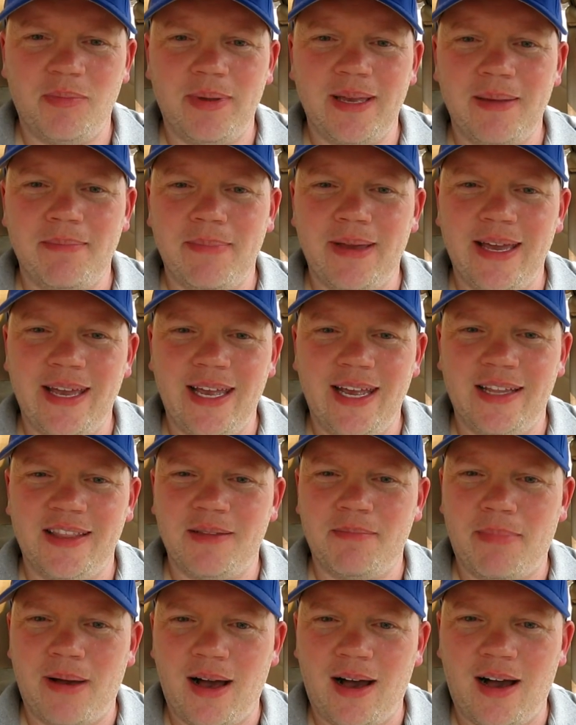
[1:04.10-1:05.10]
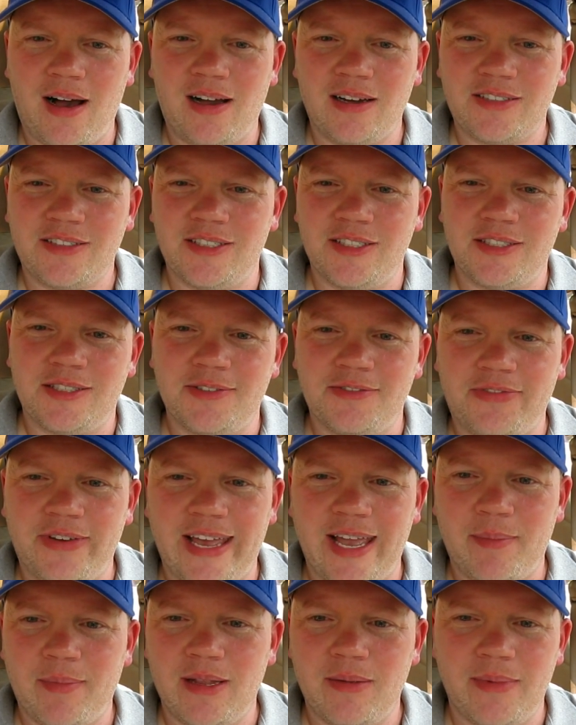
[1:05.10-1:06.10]
to be me in the box and some
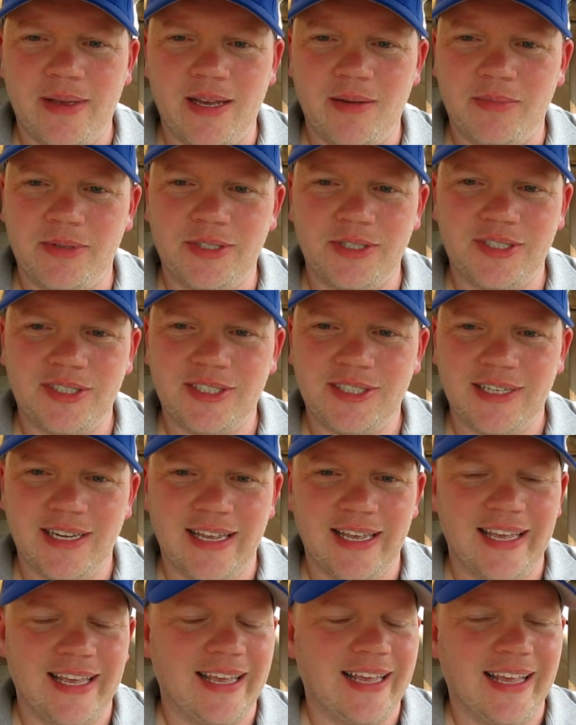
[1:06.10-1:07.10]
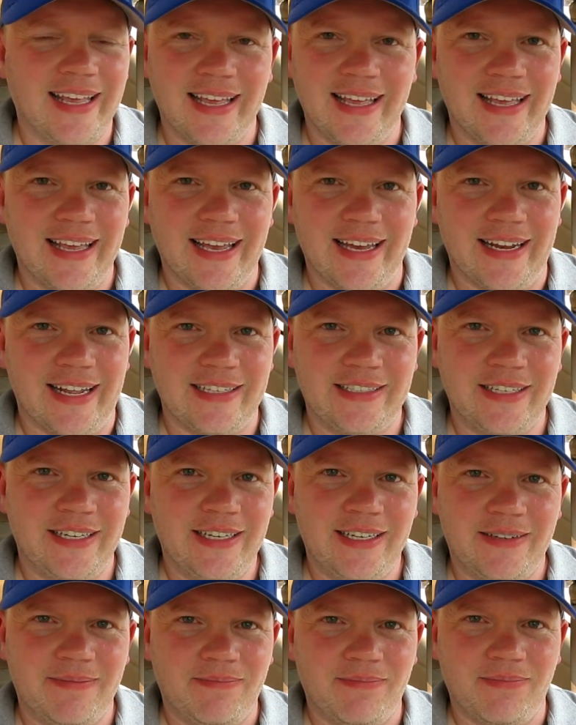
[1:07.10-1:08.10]
family members, and that's
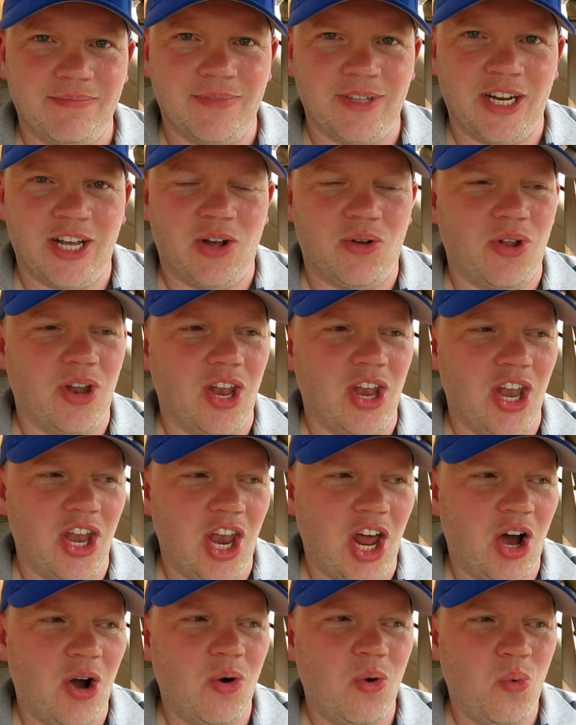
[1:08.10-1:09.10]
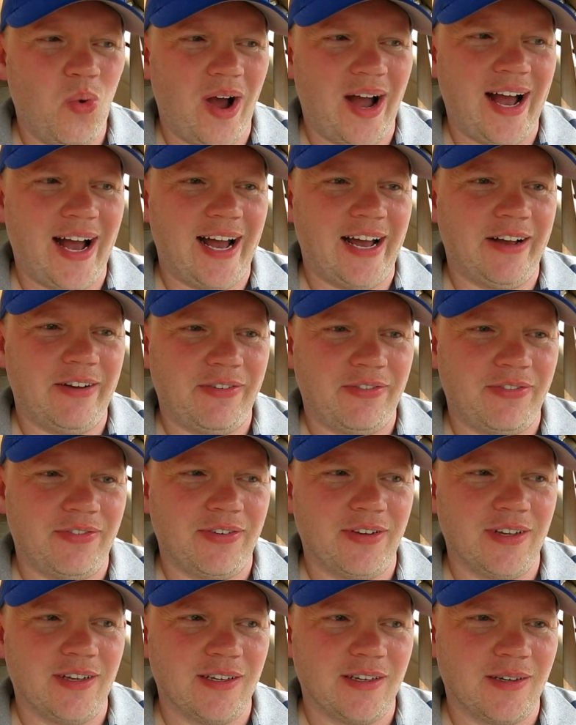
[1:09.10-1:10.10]
it. You know, no
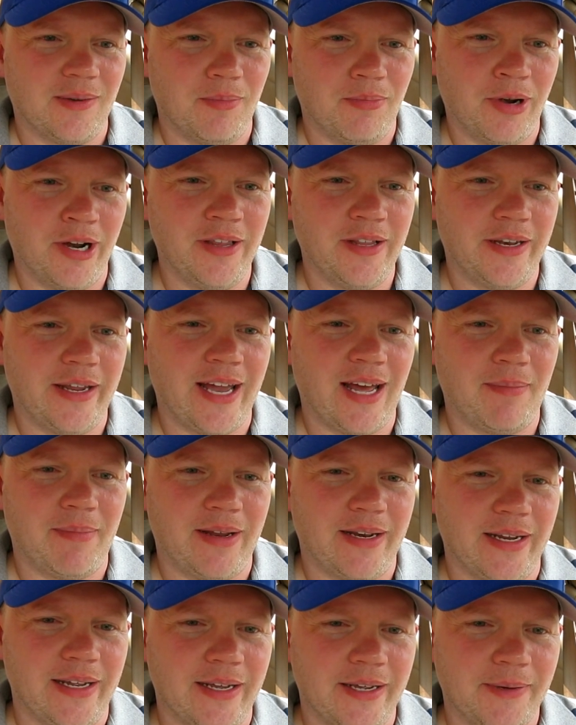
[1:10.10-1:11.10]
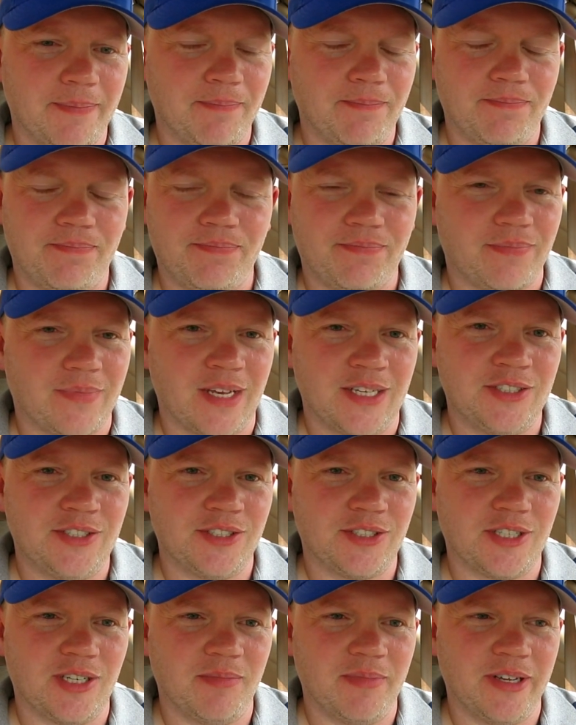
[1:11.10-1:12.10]
wife breathing down my neck. That's
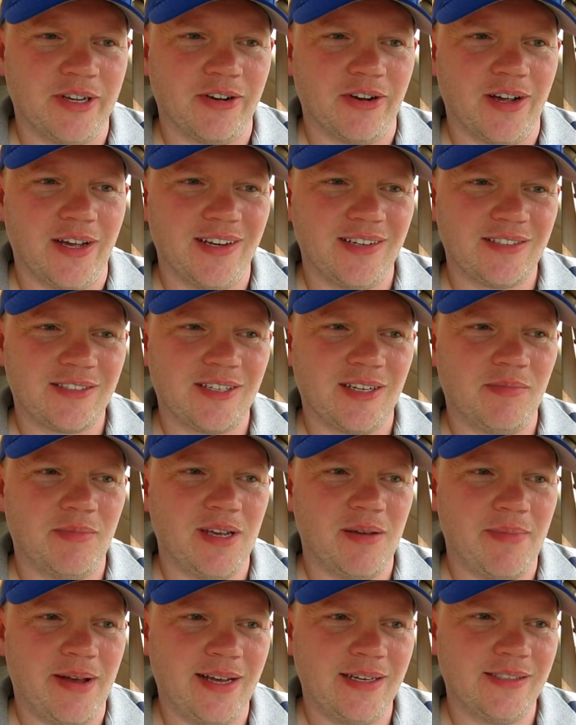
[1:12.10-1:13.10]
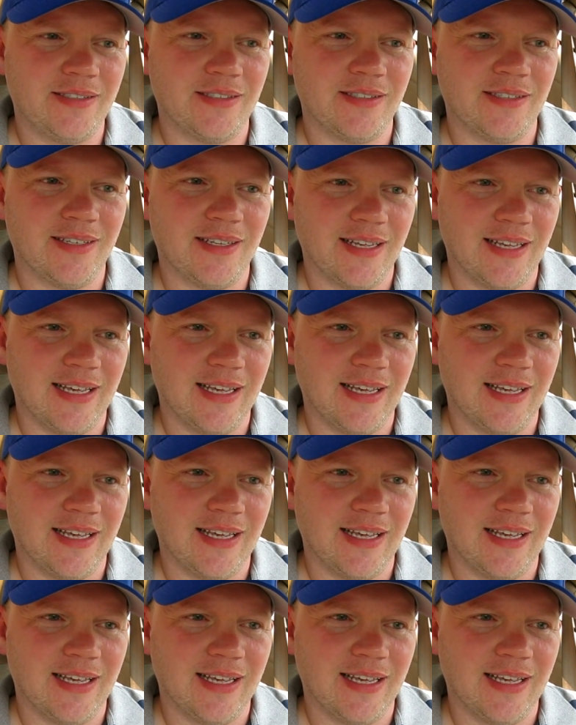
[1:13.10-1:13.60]
just going to be great. It's going to be amazing.